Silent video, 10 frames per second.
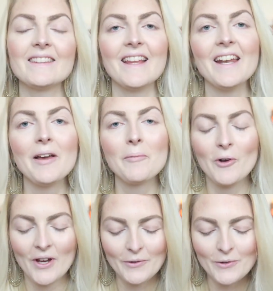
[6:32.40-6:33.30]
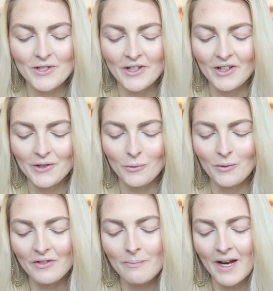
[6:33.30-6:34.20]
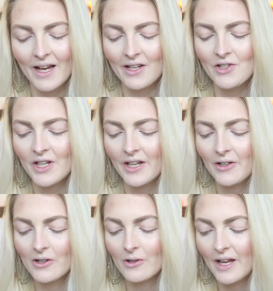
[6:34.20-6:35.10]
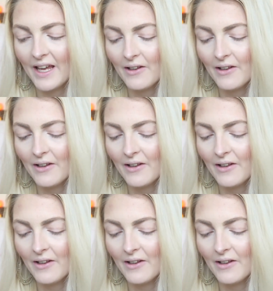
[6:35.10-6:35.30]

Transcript: Then I'm going to start with my eyeshadow,